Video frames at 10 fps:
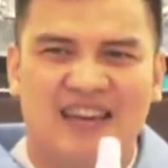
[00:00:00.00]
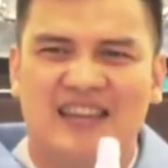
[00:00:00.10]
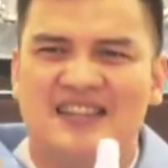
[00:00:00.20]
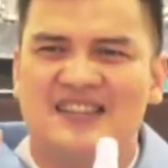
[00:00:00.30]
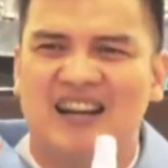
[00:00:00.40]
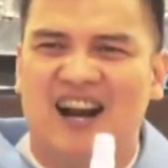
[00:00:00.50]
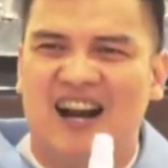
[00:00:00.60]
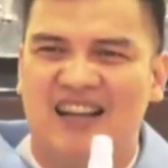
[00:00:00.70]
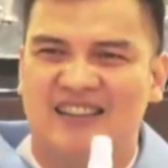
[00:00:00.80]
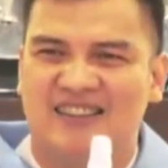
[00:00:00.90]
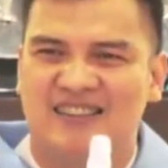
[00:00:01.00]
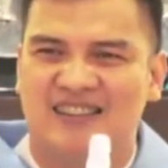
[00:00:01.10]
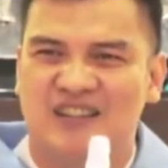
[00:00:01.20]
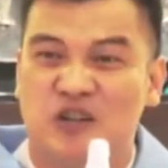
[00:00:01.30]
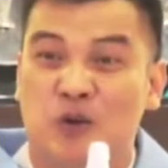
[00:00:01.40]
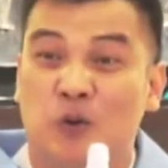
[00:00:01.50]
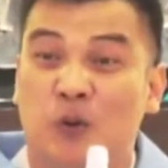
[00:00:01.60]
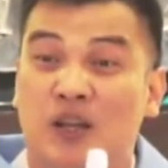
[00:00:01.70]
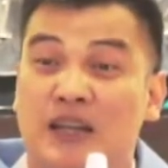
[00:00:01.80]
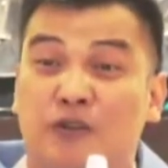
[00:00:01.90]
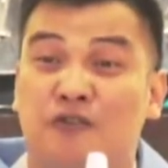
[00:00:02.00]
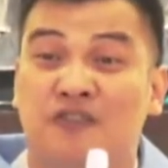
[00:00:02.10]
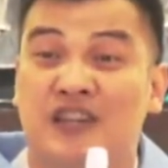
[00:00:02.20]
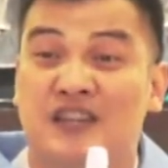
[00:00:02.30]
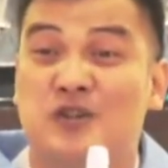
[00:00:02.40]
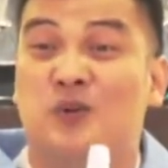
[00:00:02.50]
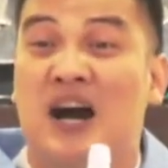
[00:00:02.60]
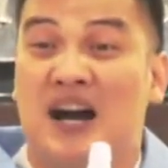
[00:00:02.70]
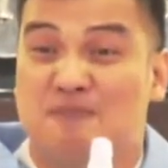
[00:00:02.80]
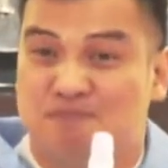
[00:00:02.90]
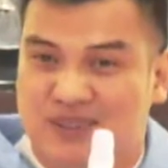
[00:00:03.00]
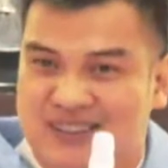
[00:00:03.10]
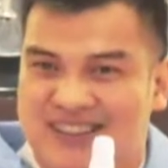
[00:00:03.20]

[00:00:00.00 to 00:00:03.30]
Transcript: it is God who lifted you up.